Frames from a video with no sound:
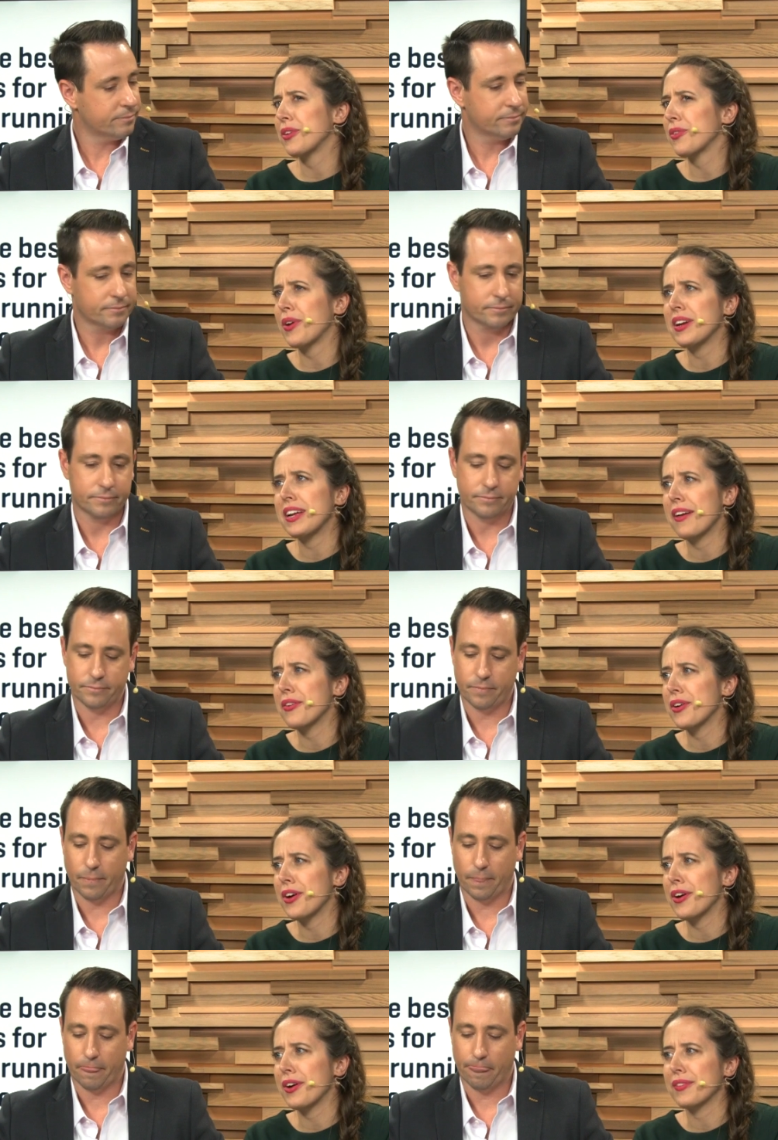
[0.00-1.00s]
Speaker 1: there any
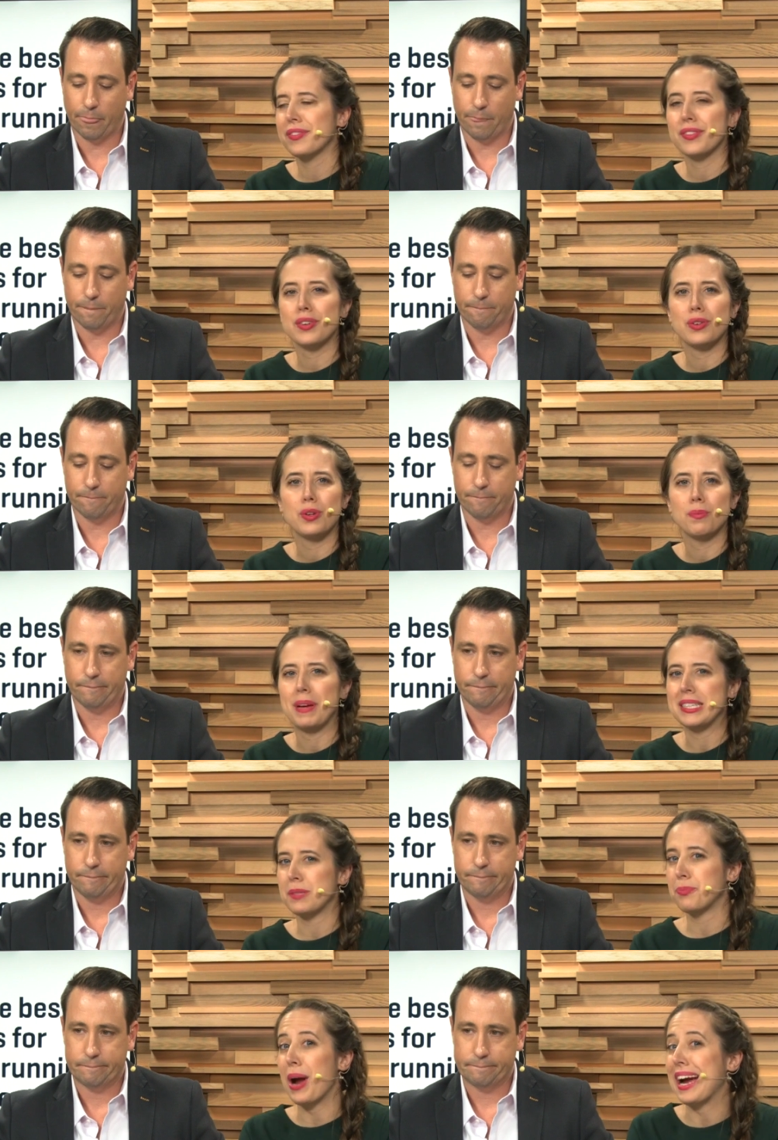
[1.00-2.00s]
other little
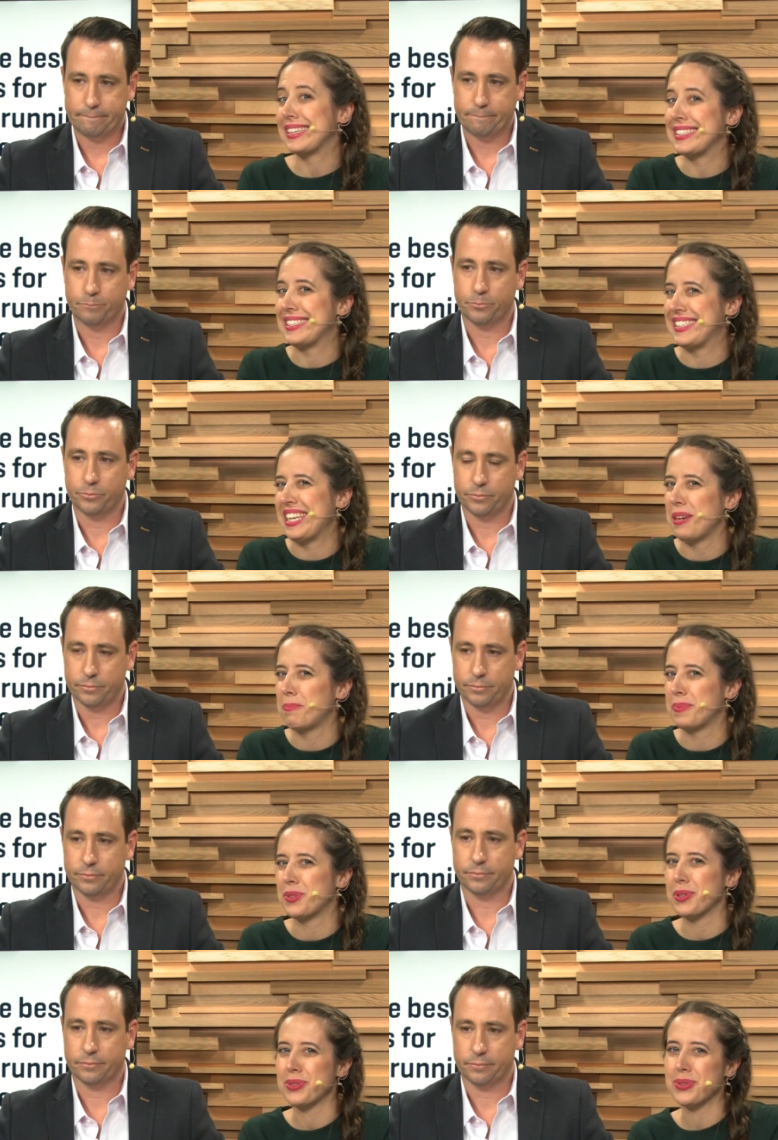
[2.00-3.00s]
best practice
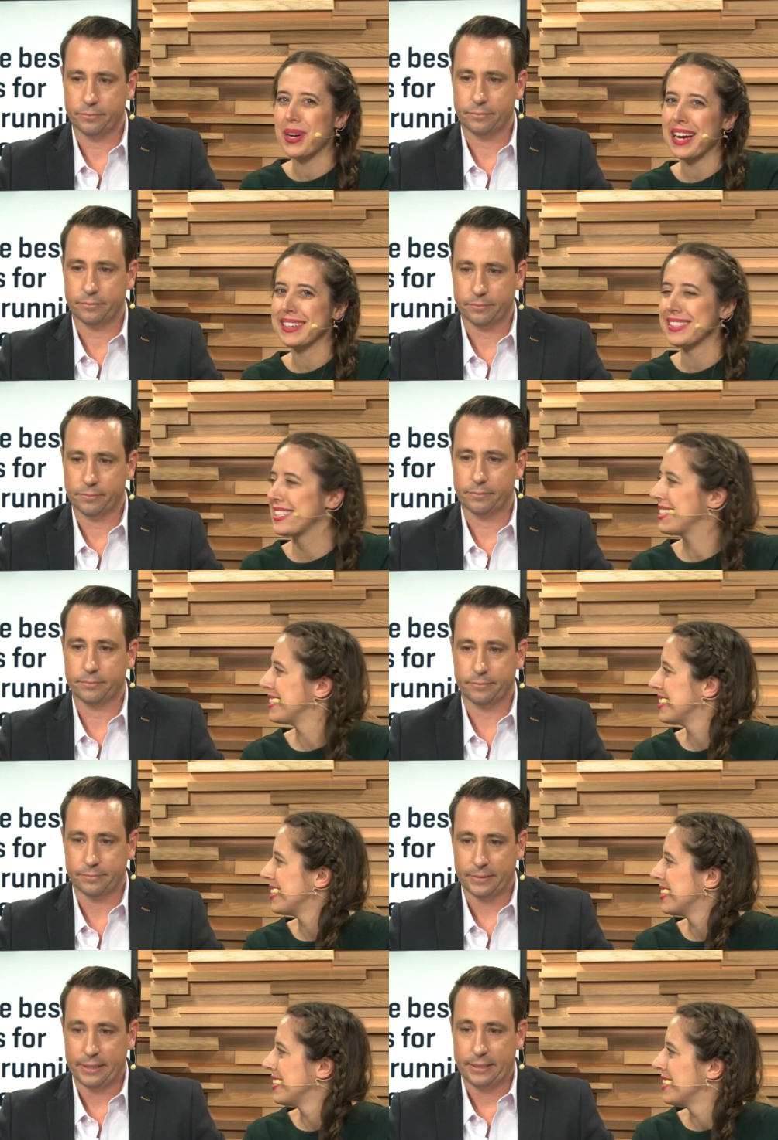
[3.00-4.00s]
tips or tricks
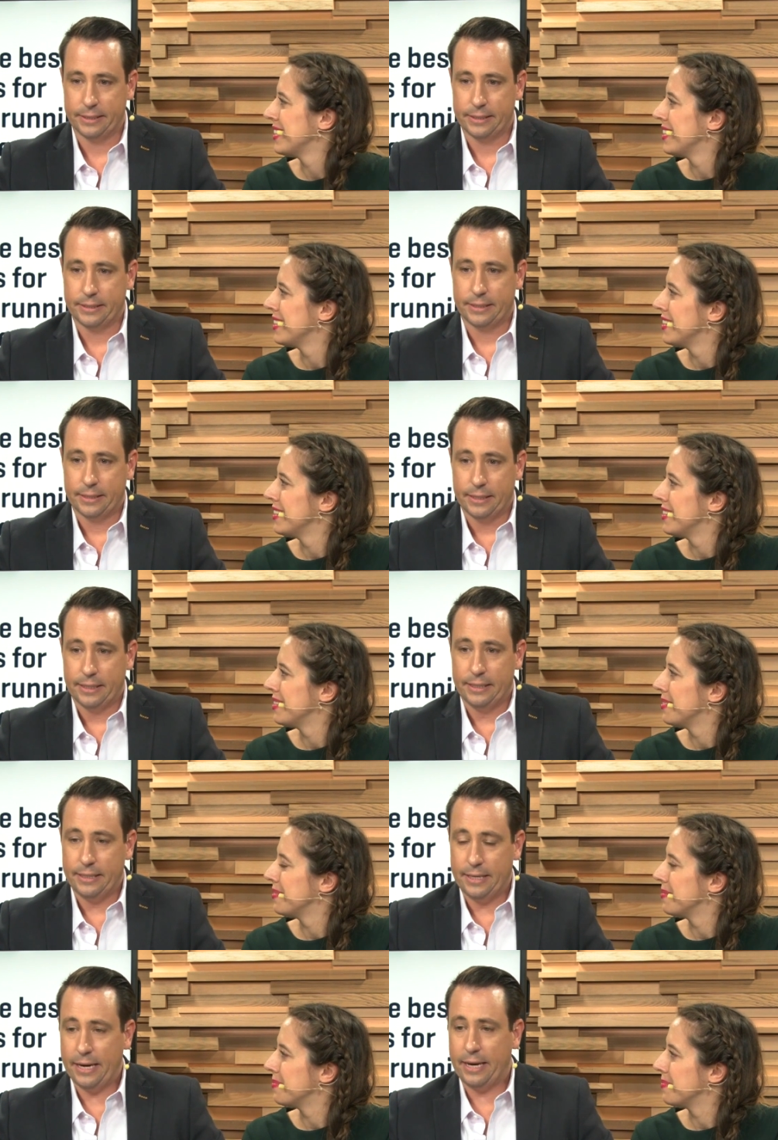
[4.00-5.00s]

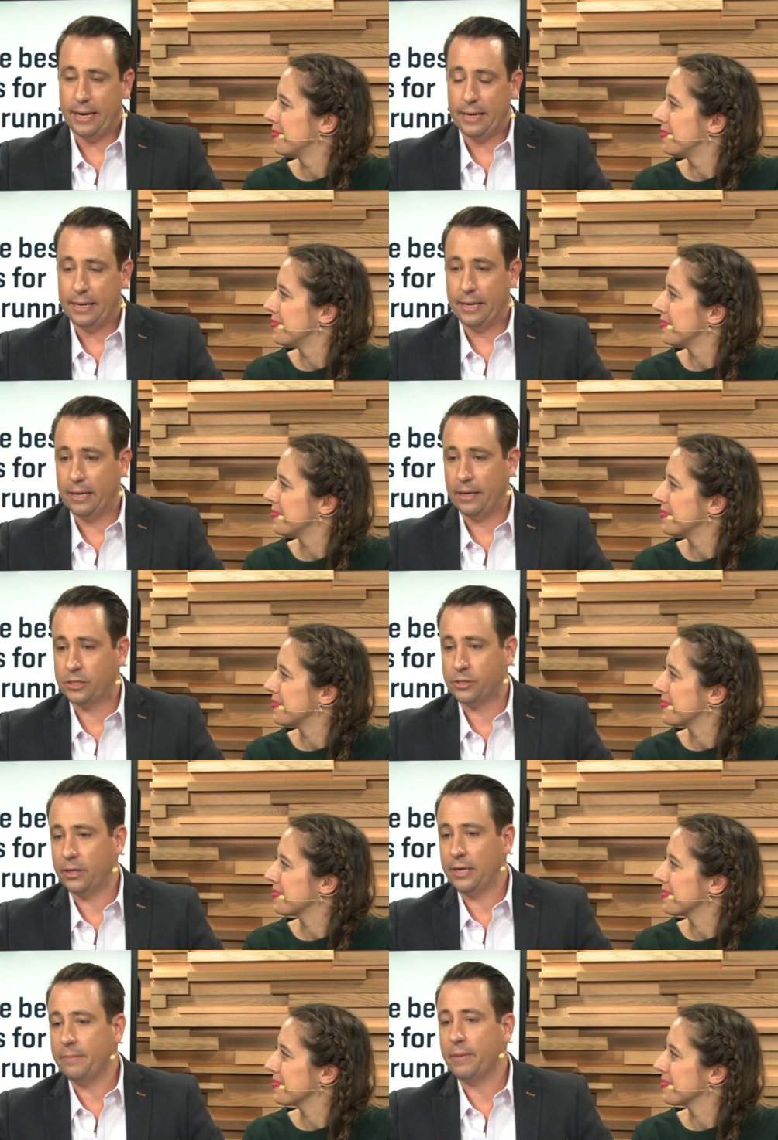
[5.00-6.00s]
Speaker 2: yeah, uh,
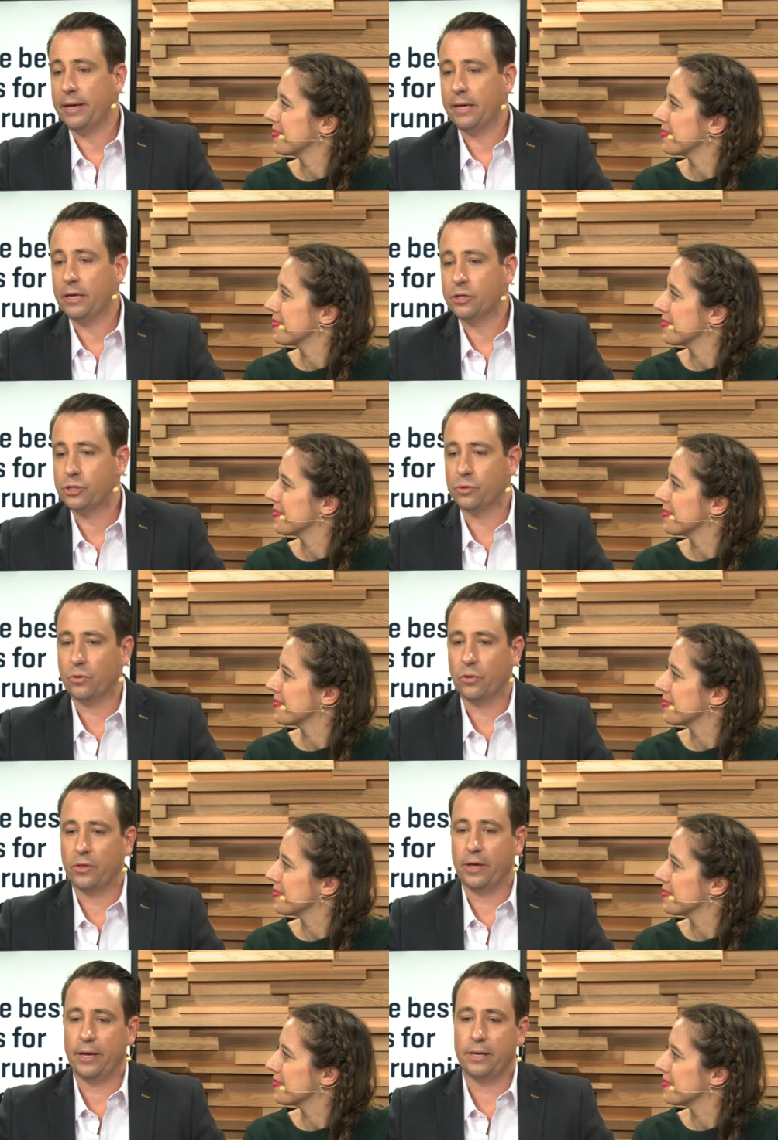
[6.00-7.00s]
certainly making sure
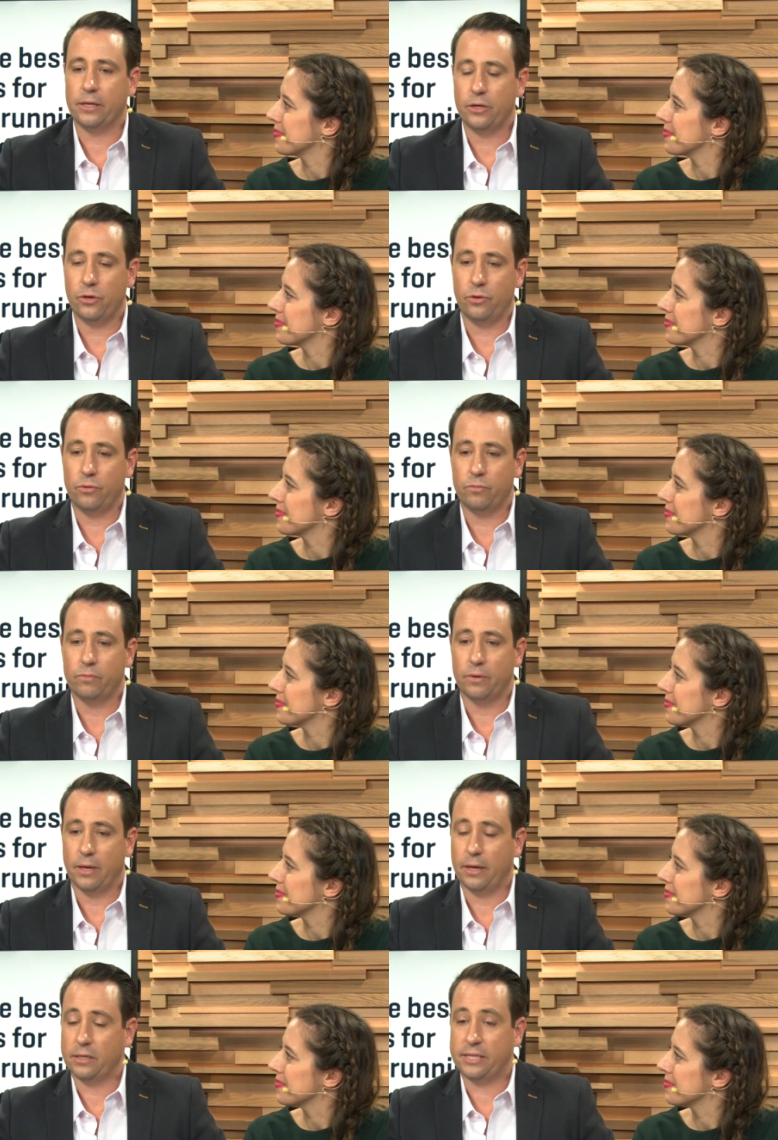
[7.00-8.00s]
that you
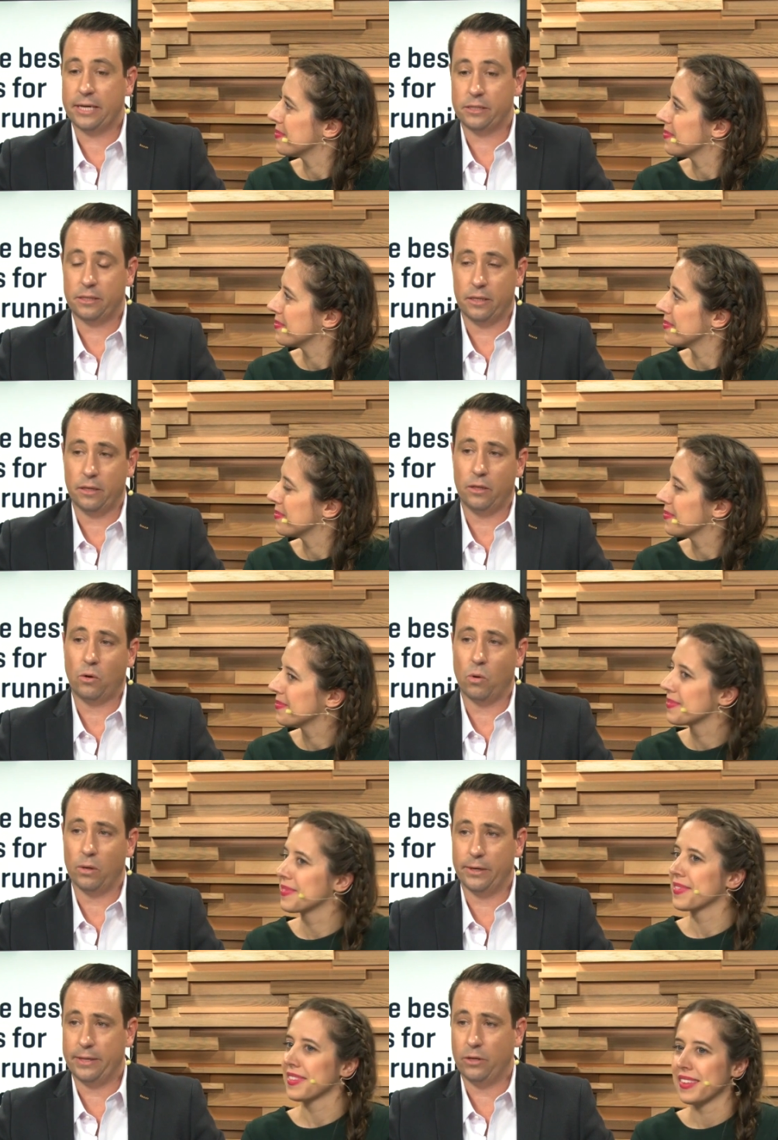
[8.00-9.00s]
uh, test the, the
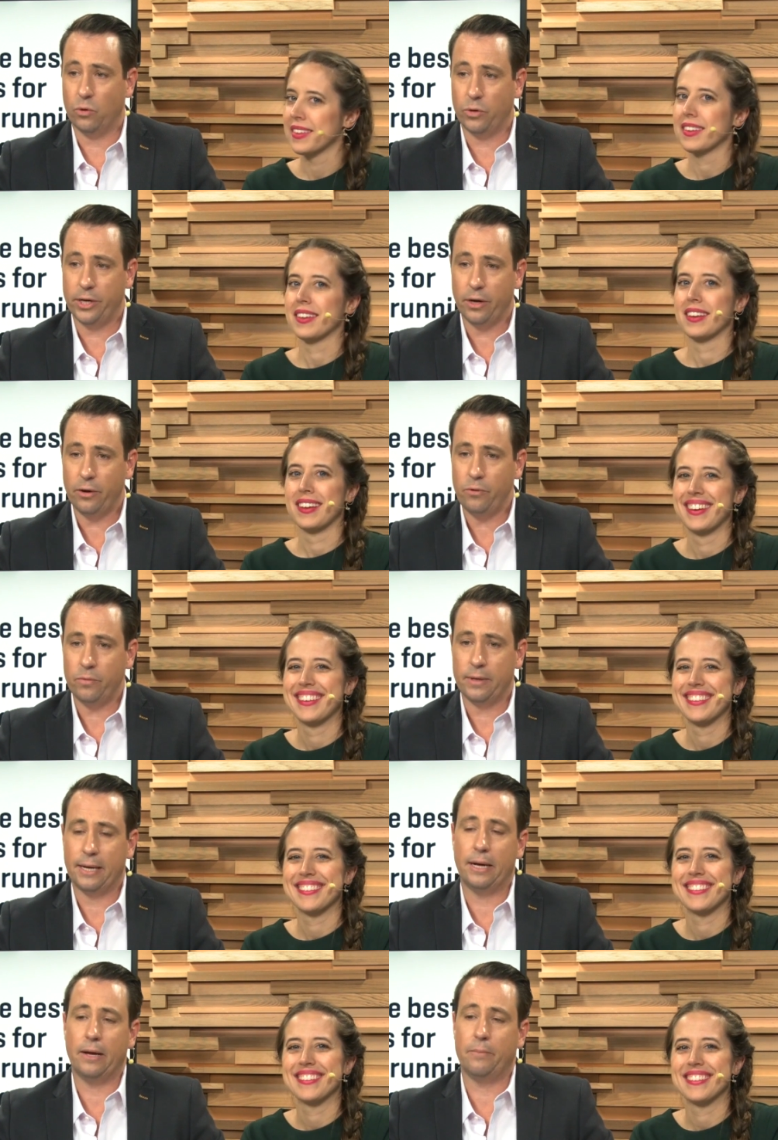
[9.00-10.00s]
quality of the audio,
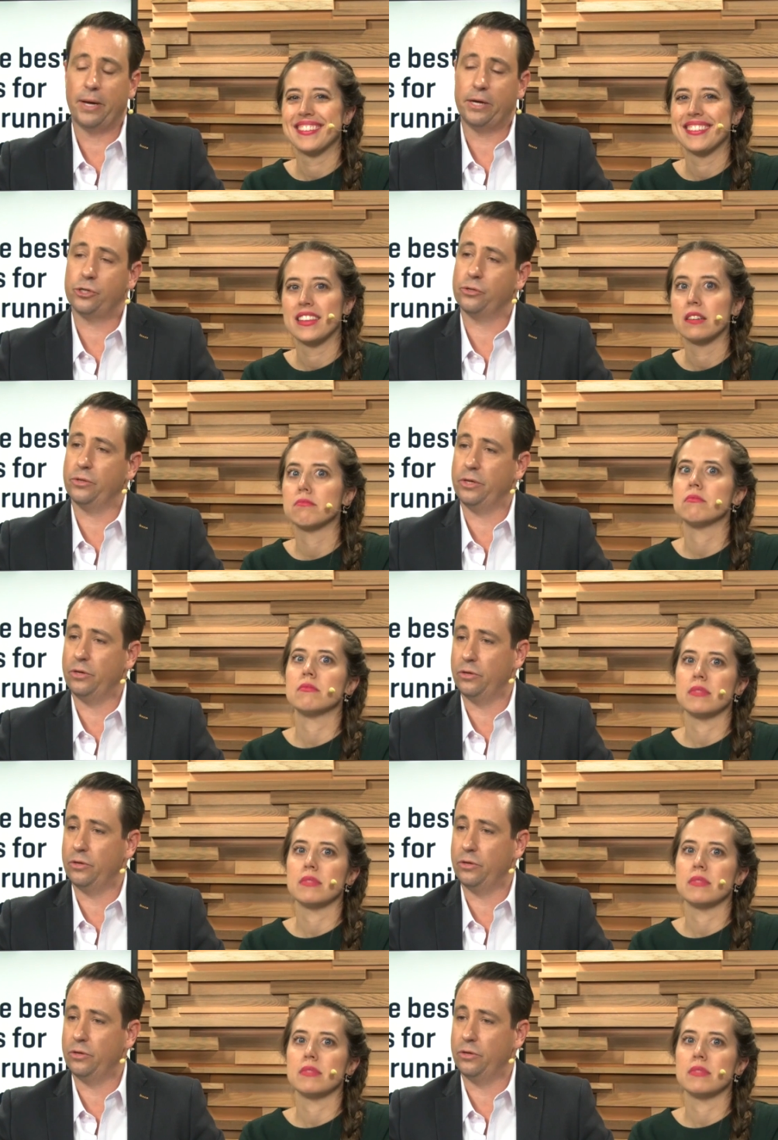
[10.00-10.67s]
uh, make sure that mm, you